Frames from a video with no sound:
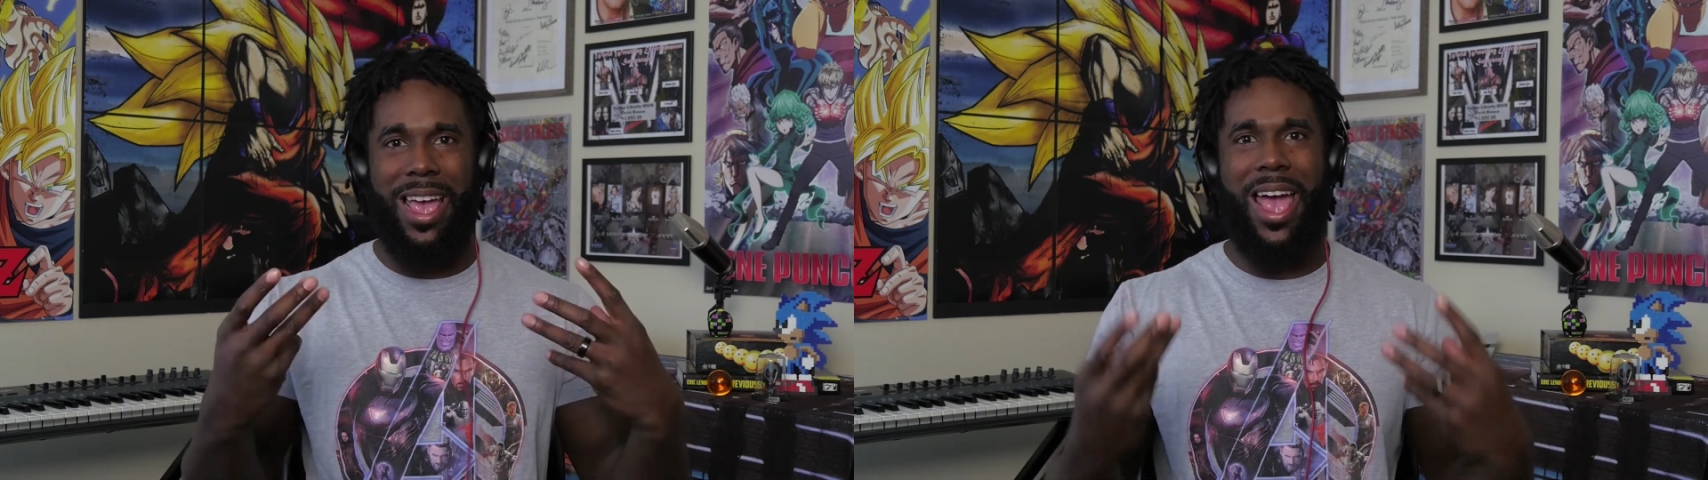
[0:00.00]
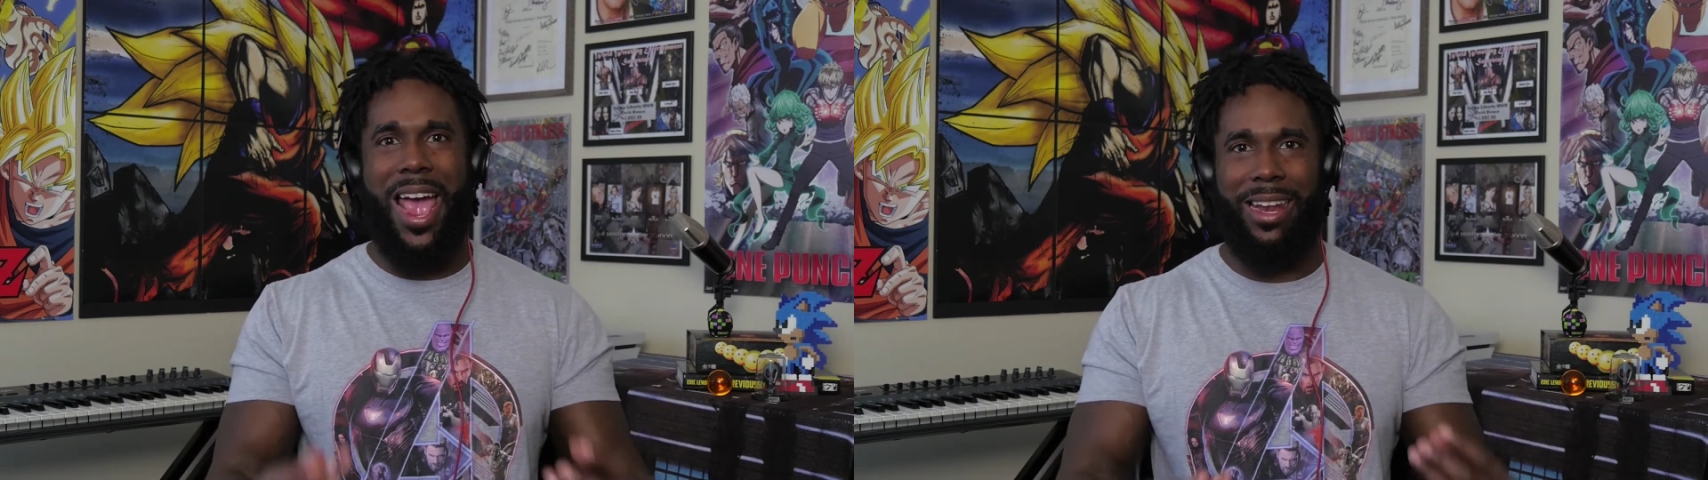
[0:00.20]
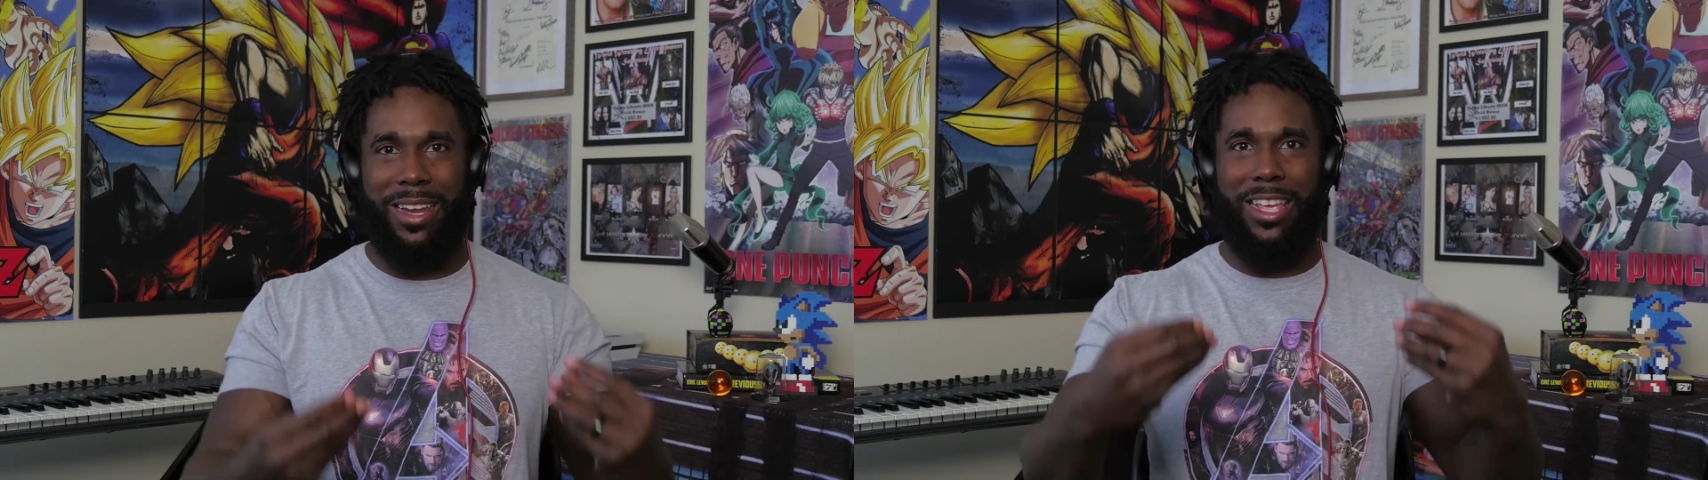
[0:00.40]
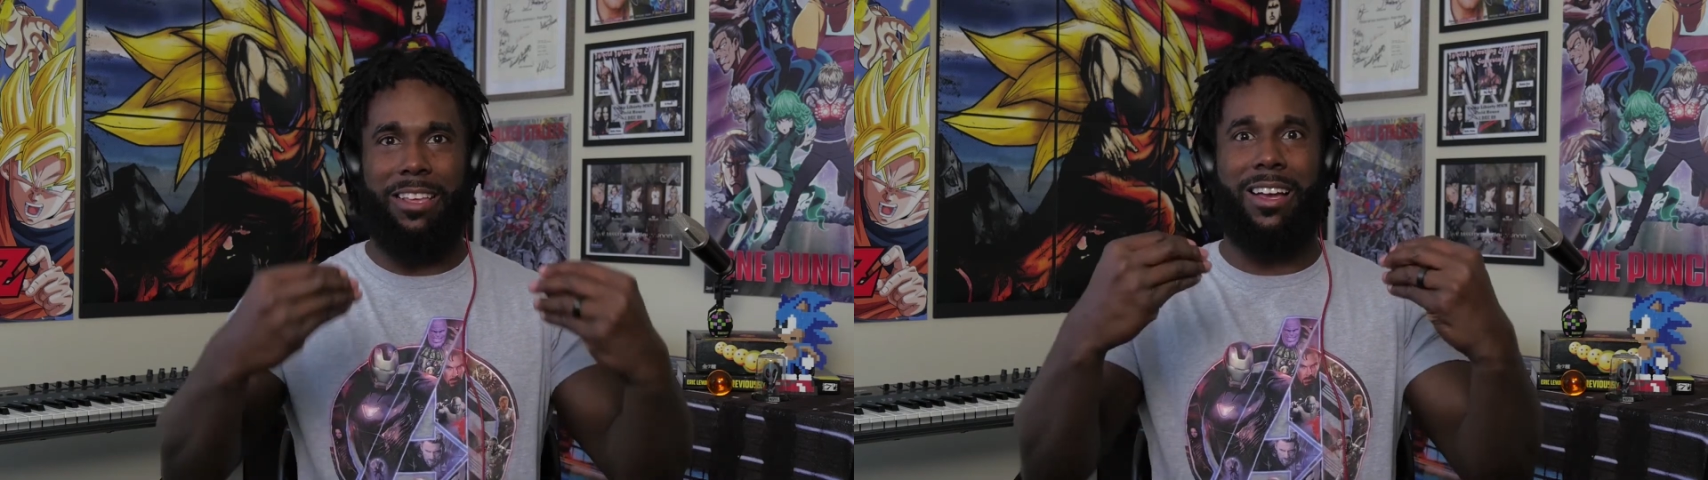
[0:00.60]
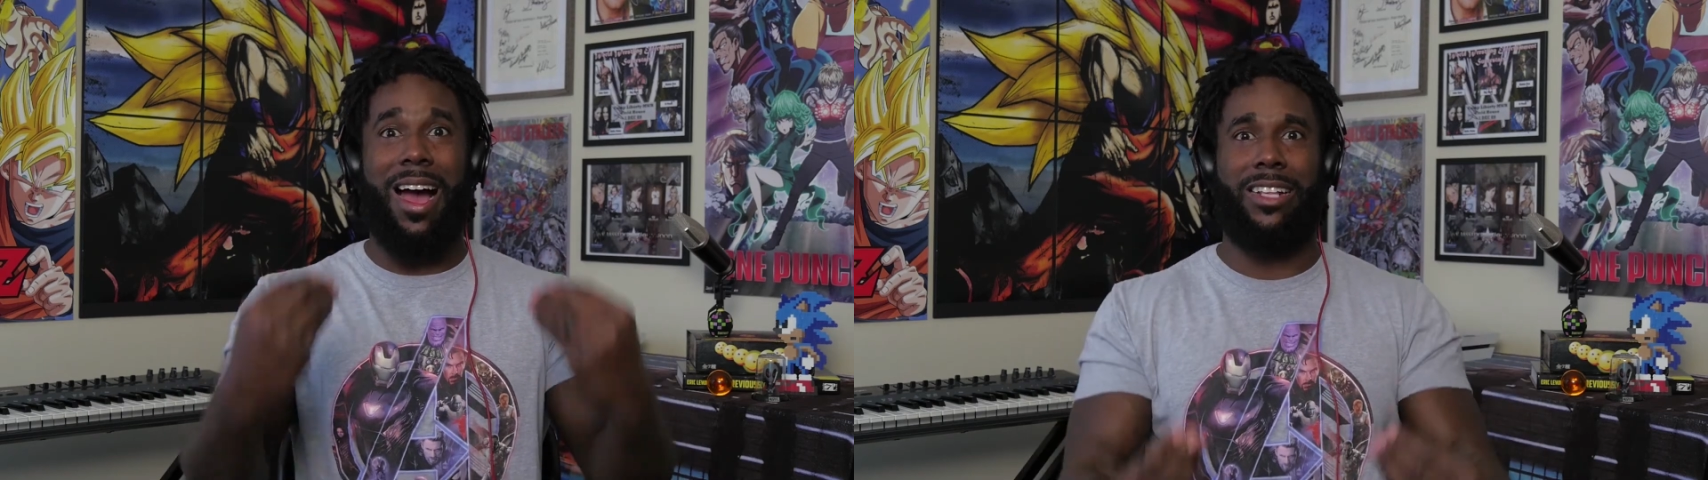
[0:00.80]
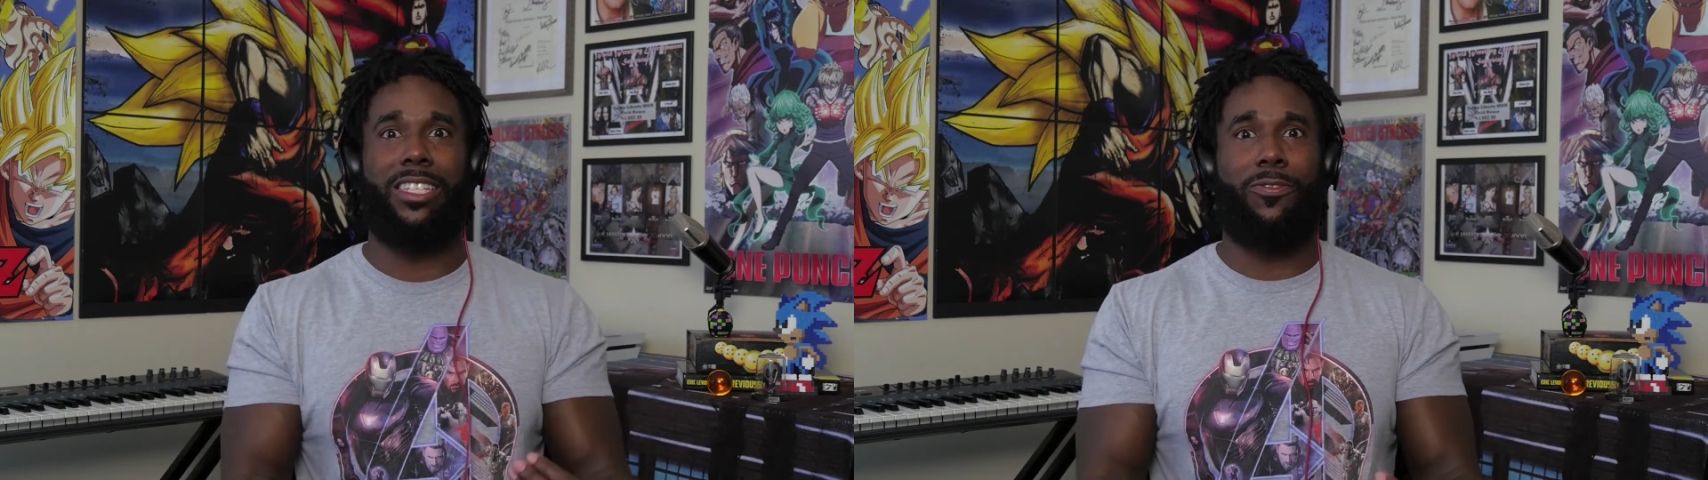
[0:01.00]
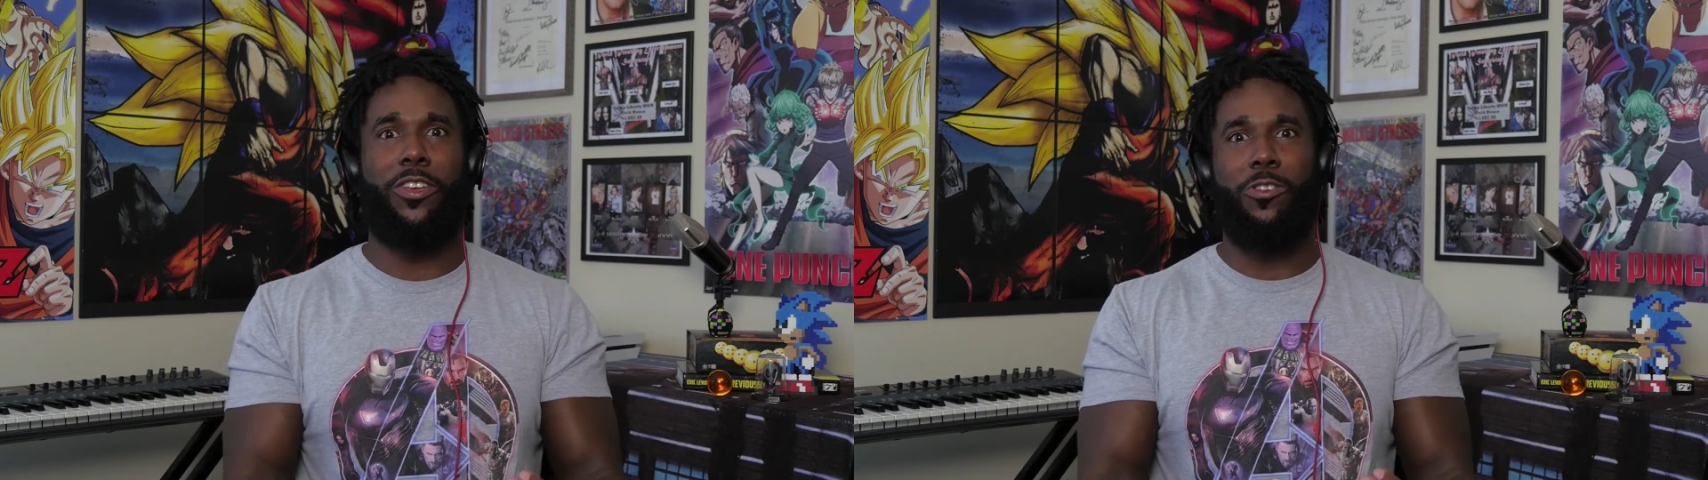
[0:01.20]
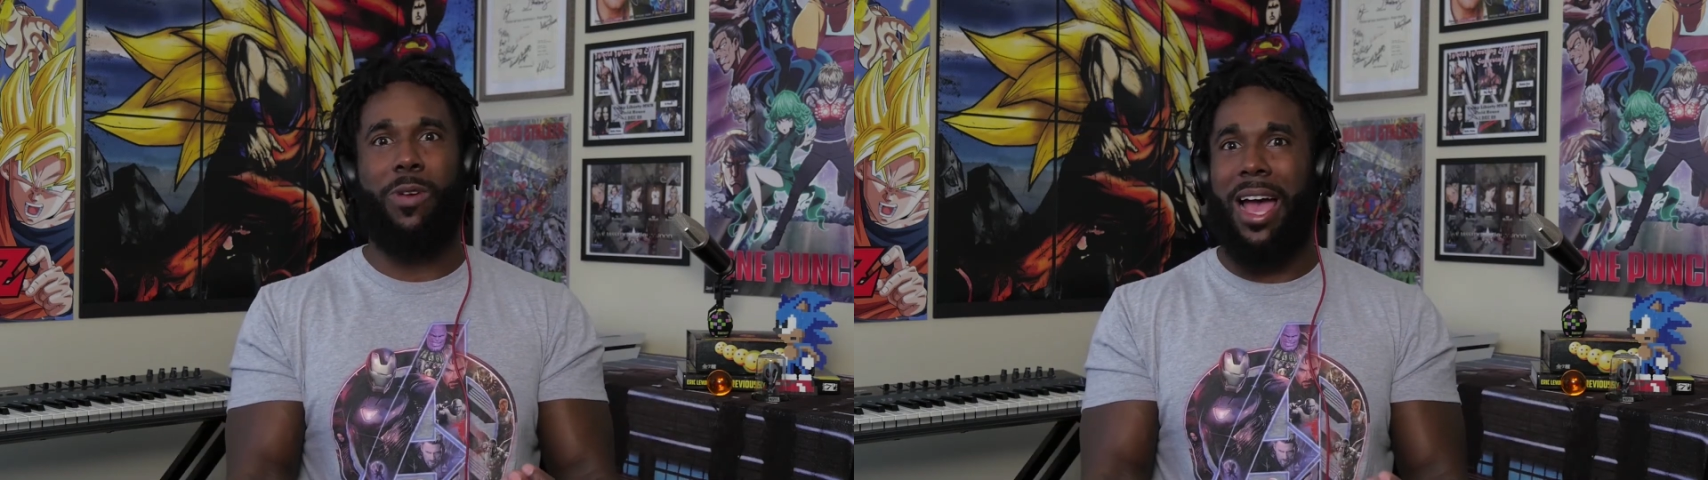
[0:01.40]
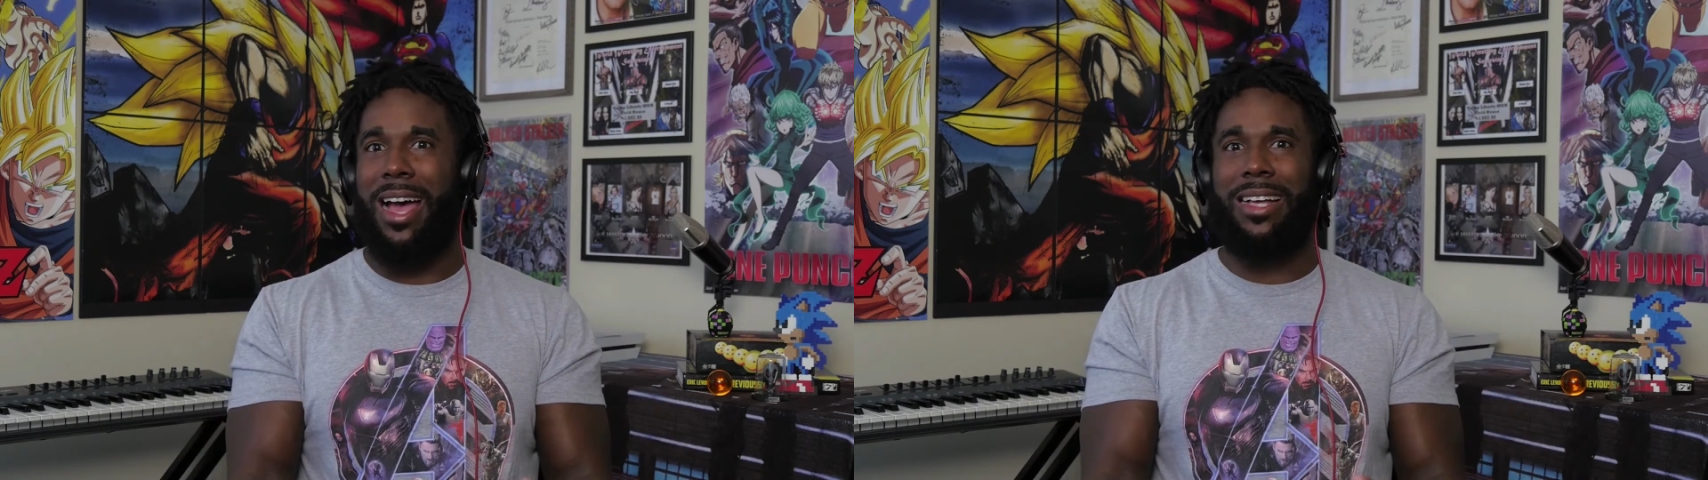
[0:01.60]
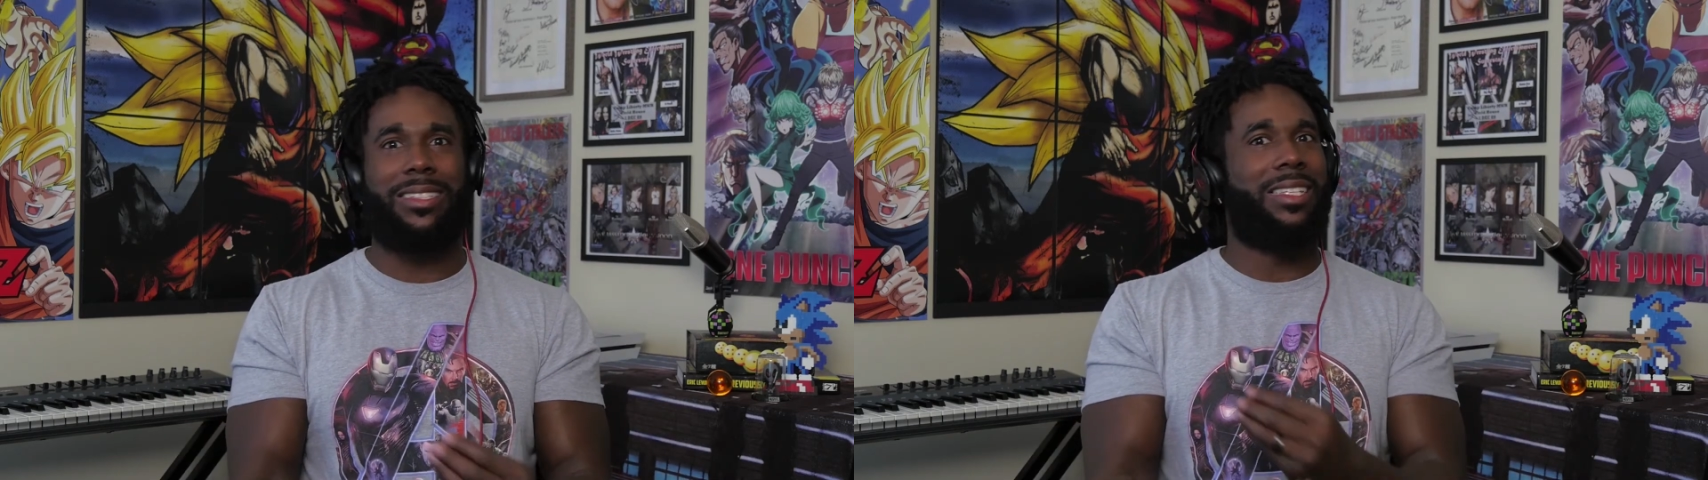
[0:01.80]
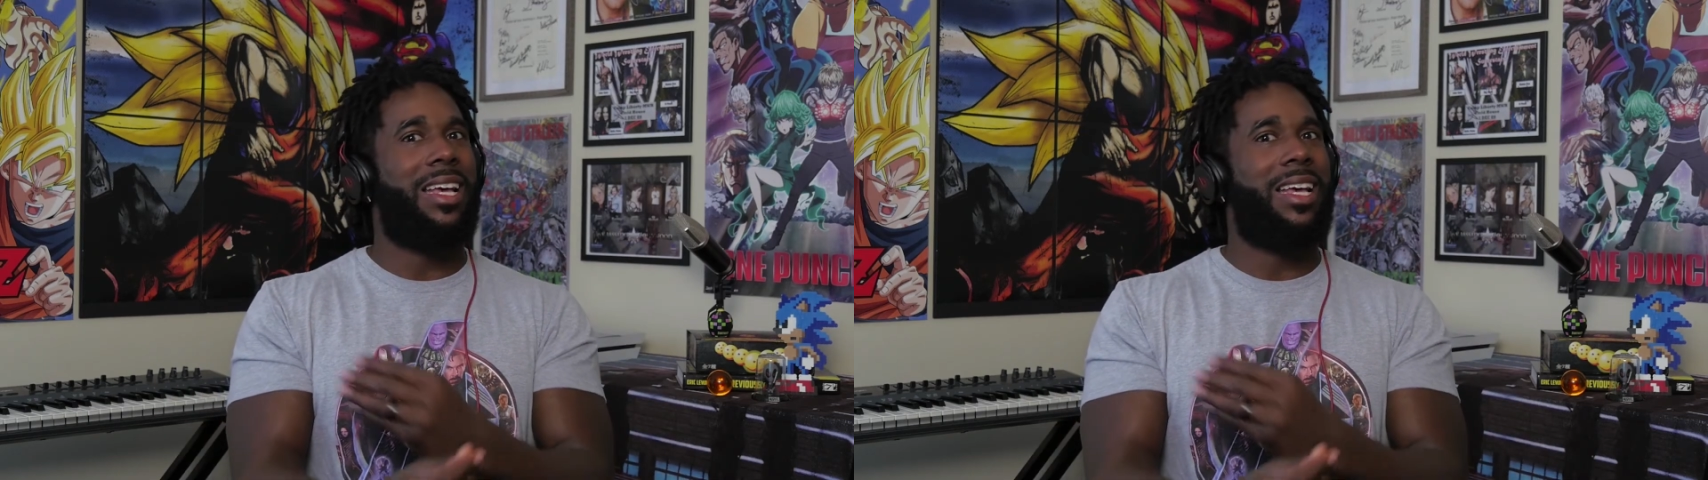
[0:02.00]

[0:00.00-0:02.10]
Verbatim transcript: editing content for you guys,